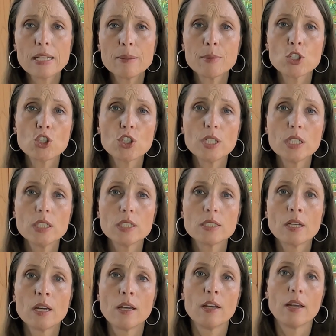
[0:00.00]
I still
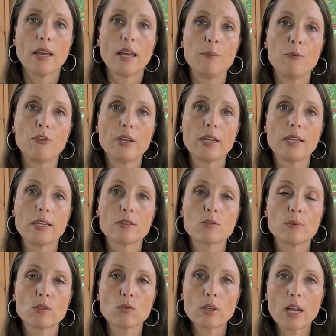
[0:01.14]
recommend the Diamond Shield
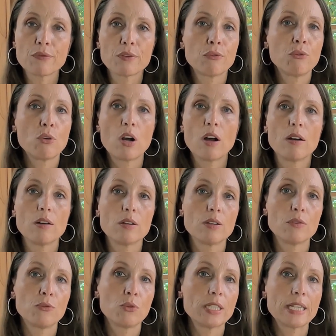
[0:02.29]
program before your
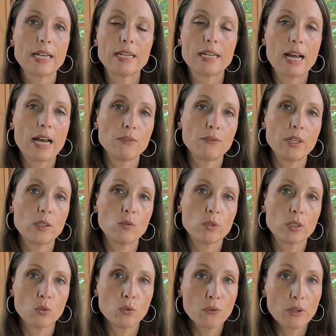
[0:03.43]
treatment anyway,
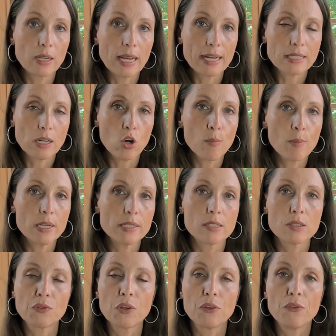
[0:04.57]
and perhaps also the
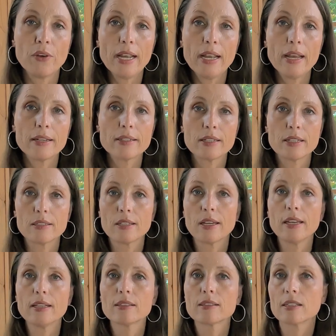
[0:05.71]
4 walls,
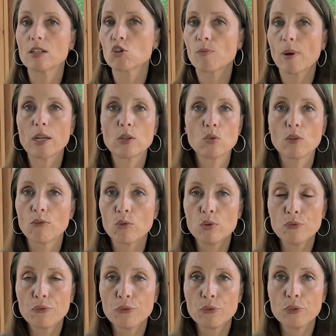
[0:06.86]
detox, relax or feel
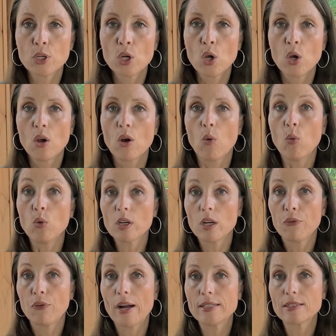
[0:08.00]
good, or
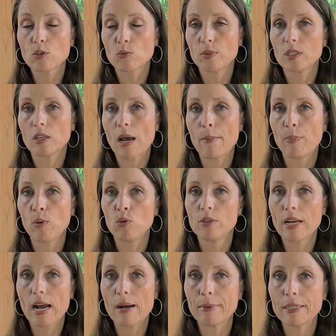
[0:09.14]
if you want to work with
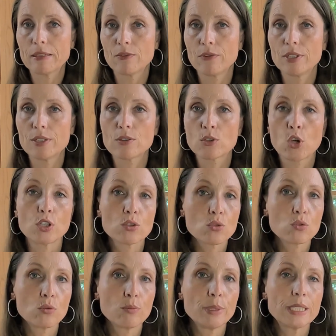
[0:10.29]
ampoules, you
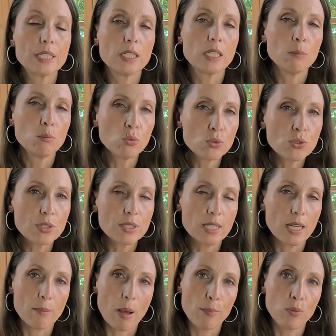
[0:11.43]
could support your
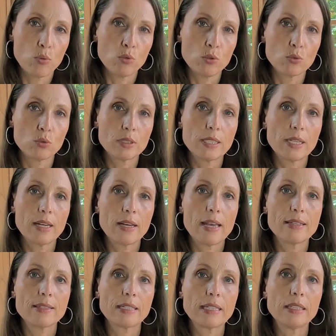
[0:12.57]
specific immune
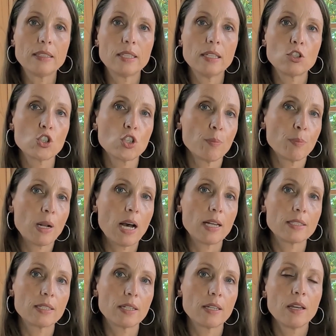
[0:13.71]
system with the
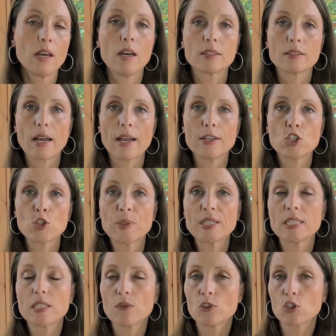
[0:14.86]
immune system
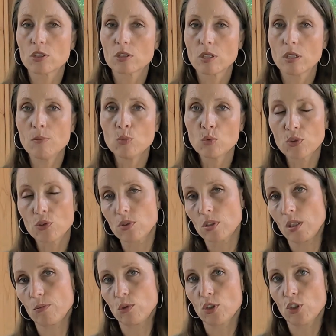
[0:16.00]
ampoules and the
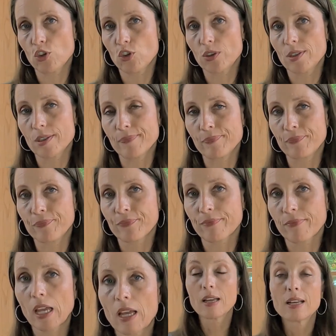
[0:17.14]
SIT chip card.